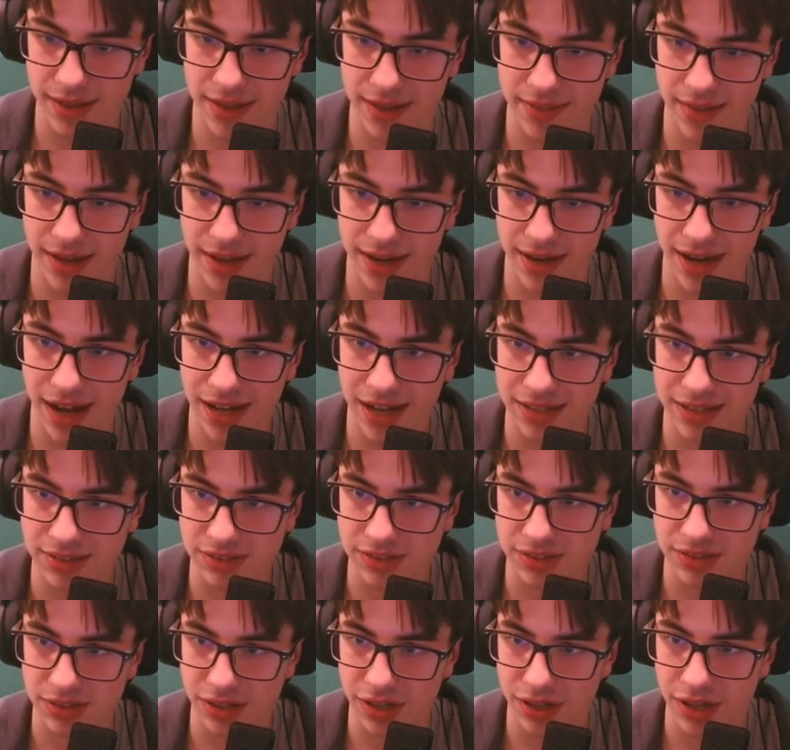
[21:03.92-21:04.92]
and then
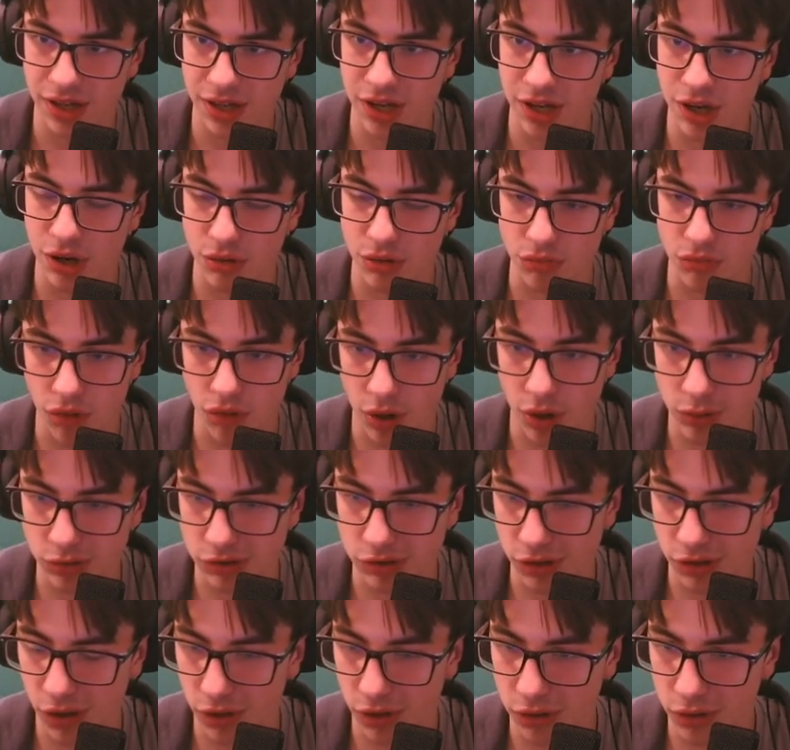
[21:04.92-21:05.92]
Hansa
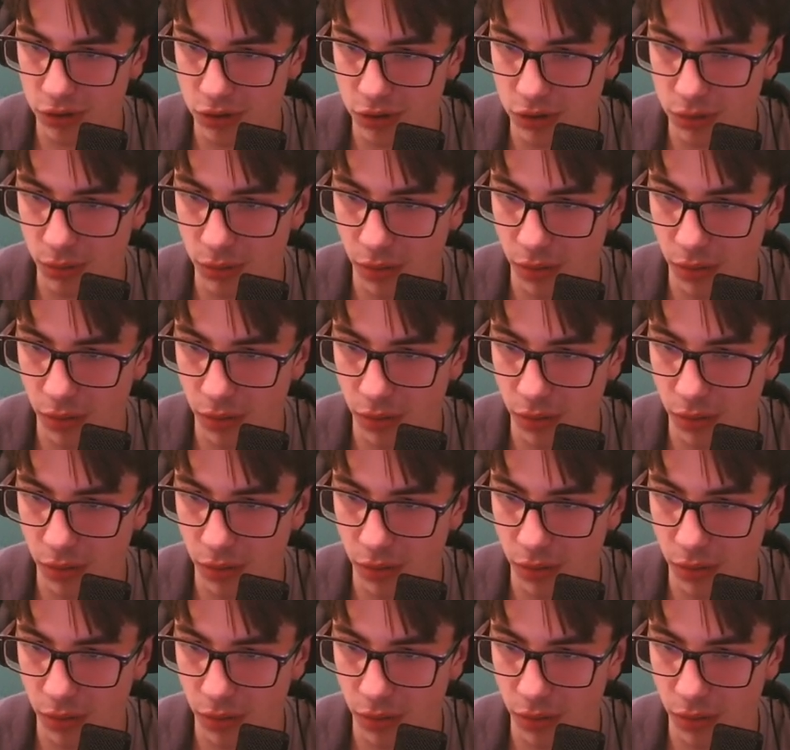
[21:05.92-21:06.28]
Rostock, who